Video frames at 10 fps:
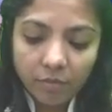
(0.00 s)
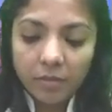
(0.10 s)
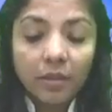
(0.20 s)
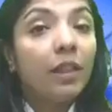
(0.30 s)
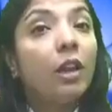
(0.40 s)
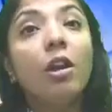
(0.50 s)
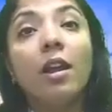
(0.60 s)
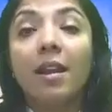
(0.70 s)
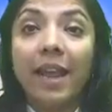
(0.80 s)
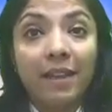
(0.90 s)
They're not
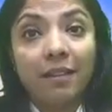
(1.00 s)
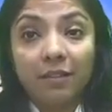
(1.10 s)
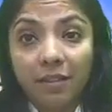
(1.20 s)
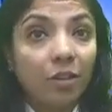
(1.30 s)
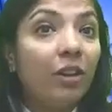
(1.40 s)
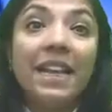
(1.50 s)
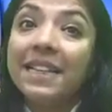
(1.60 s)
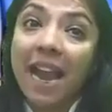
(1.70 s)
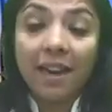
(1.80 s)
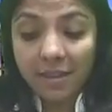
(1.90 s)
alike, not
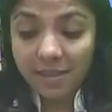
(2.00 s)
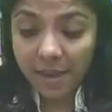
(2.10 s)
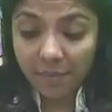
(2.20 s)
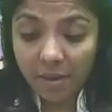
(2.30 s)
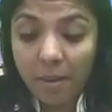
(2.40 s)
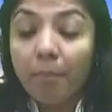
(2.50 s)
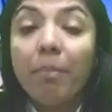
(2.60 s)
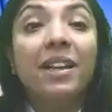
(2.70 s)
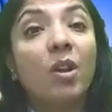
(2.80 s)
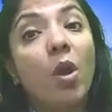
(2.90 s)
exactly same,
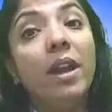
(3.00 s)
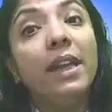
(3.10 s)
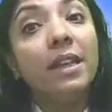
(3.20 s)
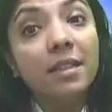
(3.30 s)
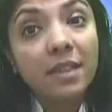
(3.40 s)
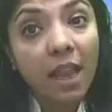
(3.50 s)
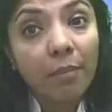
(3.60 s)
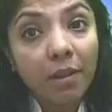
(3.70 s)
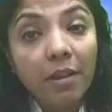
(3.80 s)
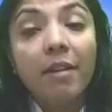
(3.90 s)
but quality is same,
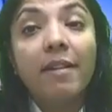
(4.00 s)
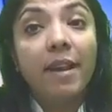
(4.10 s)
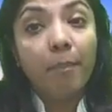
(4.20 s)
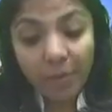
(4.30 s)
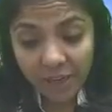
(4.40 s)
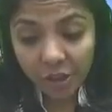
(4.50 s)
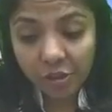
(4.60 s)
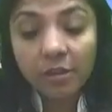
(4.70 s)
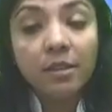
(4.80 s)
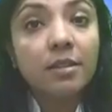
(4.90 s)
reputation
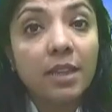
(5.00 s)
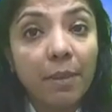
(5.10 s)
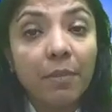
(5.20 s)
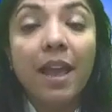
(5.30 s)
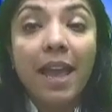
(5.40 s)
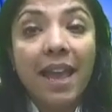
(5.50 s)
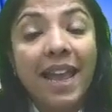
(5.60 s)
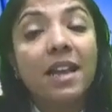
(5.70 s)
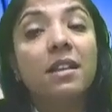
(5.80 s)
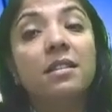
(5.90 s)
is same,
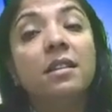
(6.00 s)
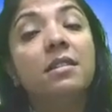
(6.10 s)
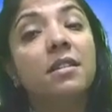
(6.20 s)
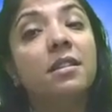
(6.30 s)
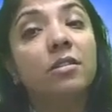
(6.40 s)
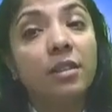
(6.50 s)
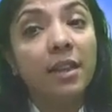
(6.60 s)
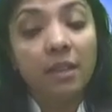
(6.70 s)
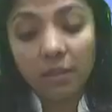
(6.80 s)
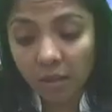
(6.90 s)
existence
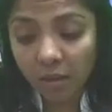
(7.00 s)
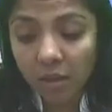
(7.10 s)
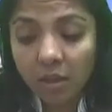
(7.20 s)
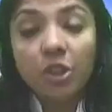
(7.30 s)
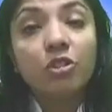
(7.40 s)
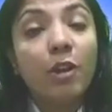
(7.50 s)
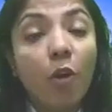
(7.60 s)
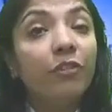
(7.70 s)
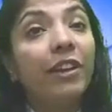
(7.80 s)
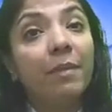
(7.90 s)
in the
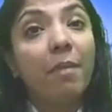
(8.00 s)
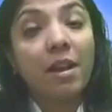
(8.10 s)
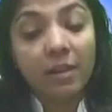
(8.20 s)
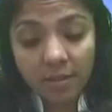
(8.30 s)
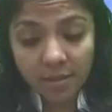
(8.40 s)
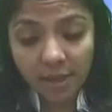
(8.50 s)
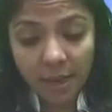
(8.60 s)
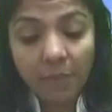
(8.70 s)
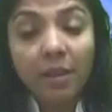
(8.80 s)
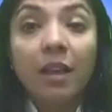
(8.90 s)
of trademark is
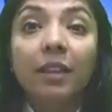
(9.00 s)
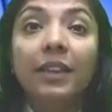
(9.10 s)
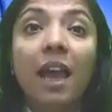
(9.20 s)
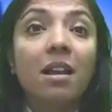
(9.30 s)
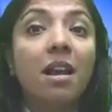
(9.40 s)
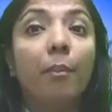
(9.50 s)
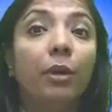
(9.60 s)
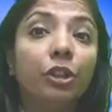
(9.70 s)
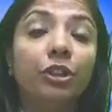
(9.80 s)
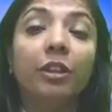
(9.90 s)
same. They are
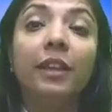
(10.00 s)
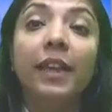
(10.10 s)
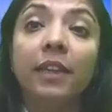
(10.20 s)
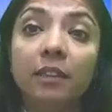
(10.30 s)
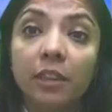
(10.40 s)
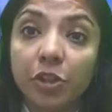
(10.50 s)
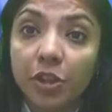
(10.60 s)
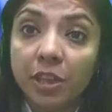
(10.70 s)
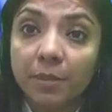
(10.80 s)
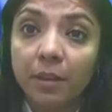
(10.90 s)
commercially
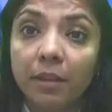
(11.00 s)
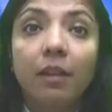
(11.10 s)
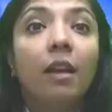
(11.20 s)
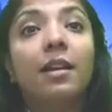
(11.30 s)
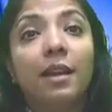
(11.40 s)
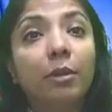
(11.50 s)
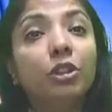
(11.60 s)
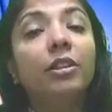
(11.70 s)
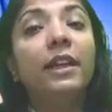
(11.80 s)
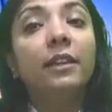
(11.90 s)
interchangeable.
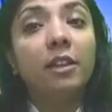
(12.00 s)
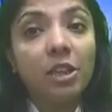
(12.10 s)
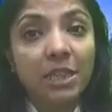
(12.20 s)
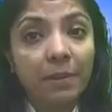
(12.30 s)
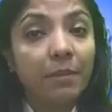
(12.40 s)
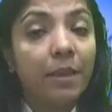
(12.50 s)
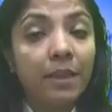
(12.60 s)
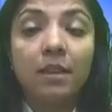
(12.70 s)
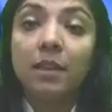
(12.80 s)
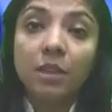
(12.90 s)
Commercially interchangeable means
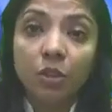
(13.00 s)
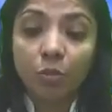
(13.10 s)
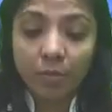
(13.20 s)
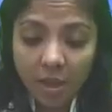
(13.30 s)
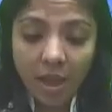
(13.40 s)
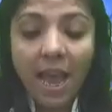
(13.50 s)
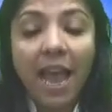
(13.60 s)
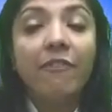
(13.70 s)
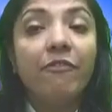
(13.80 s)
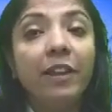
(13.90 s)
assume I
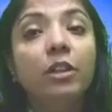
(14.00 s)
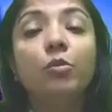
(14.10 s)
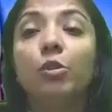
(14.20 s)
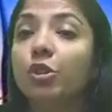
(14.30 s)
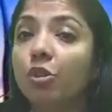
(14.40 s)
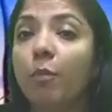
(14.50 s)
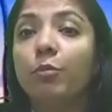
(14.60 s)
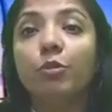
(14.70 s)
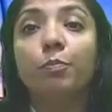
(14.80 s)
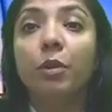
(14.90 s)
went to a shop
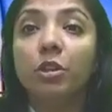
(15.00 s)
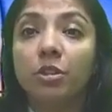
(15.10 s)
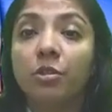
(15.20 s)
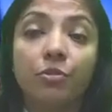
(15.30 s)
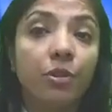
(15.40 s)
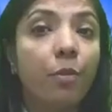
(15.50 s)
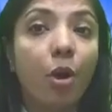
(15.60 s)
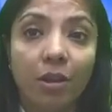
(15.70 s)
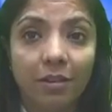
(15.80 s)
to purchase Reebok